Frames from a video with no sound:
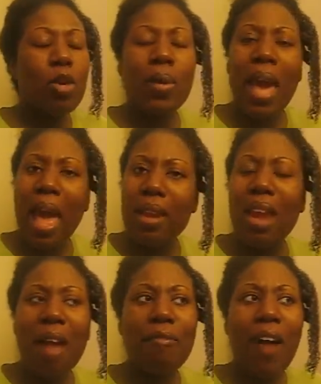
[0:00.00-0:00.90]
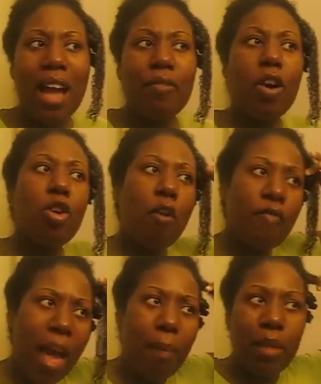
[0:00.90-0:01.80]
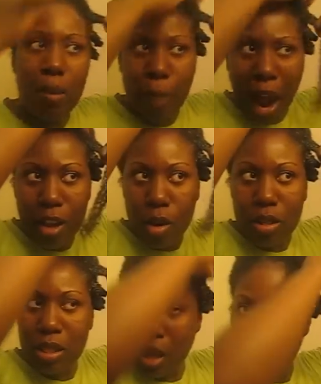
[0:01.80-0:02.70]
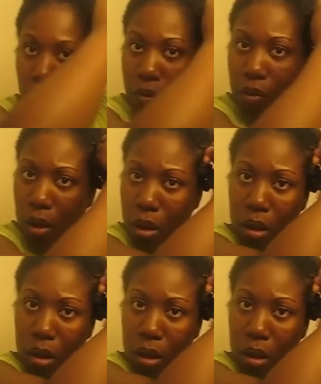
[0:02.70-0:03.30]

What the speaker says: You cannot fight for your family by yourself.